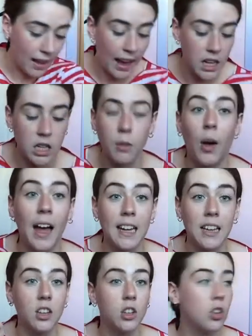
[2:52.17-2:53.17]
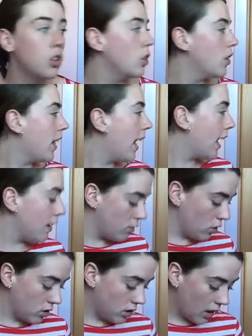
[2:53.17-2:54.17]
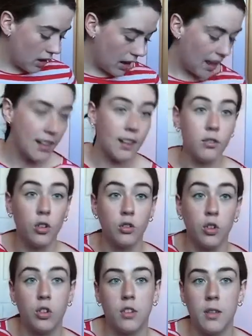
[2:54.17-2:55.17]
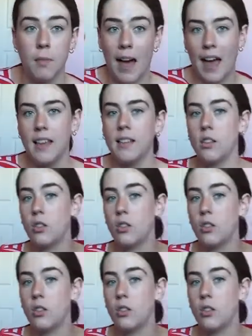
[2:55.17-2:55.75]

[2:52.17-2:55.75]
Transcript: actually what I need to do that I've not done is I've not drawn on some eyes.